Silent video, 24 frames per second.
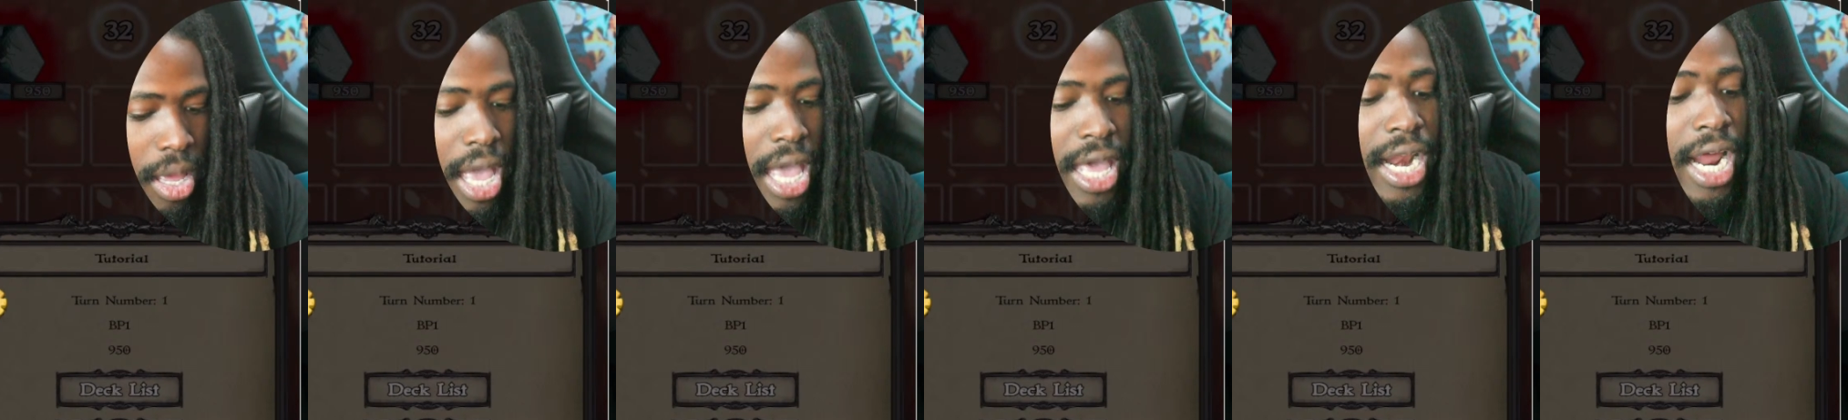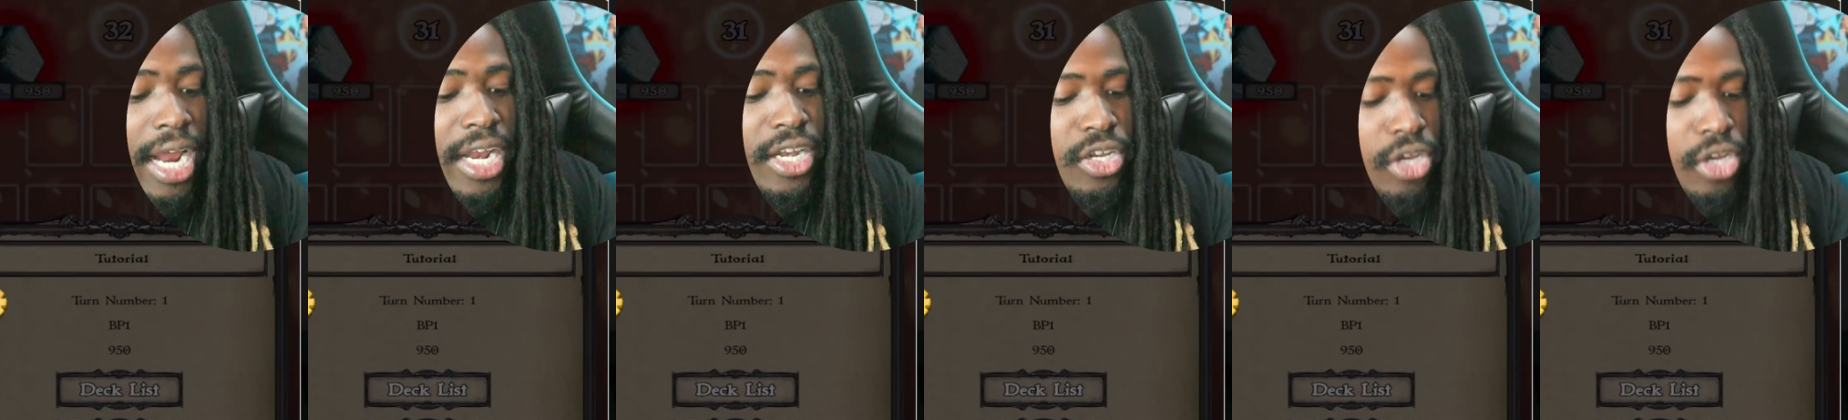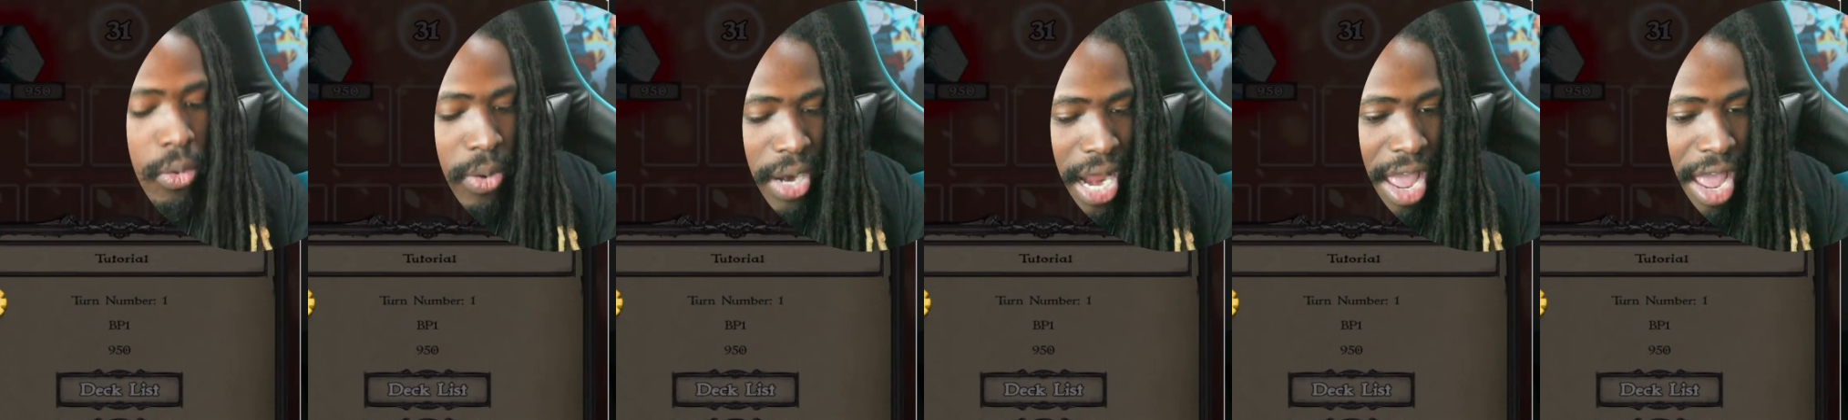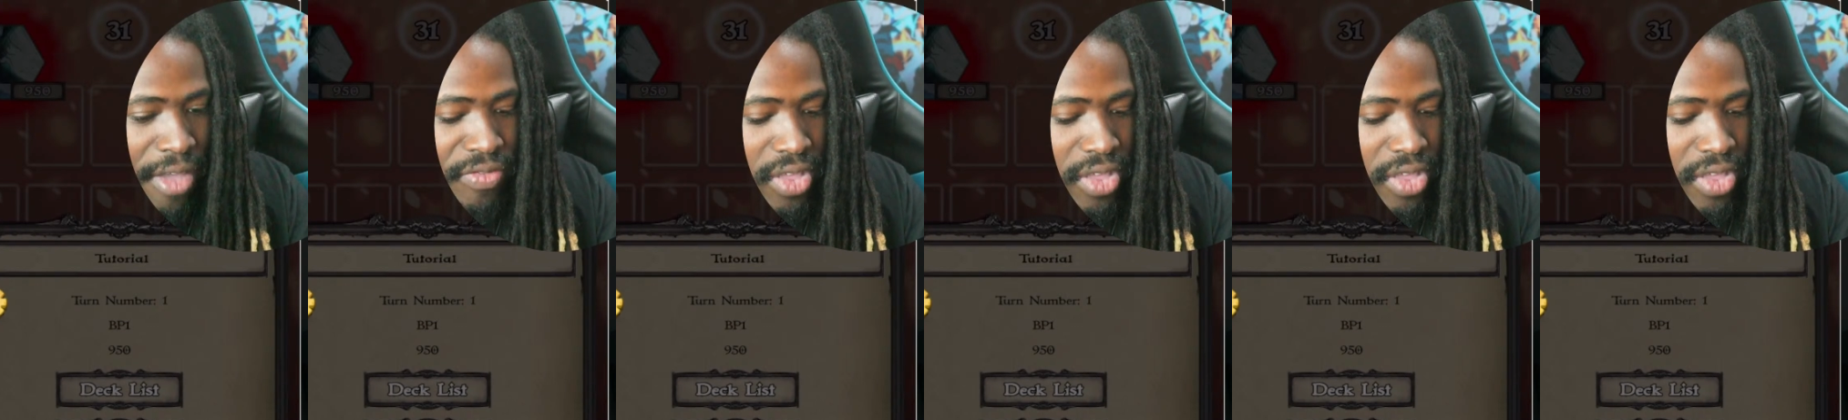And I don't
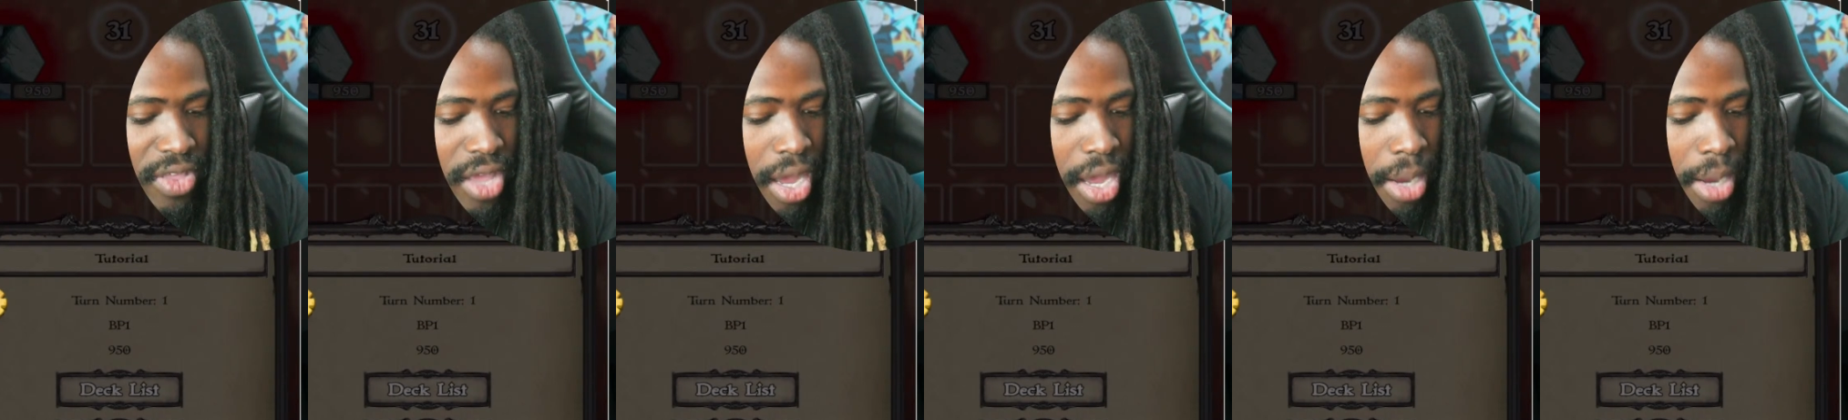have the option to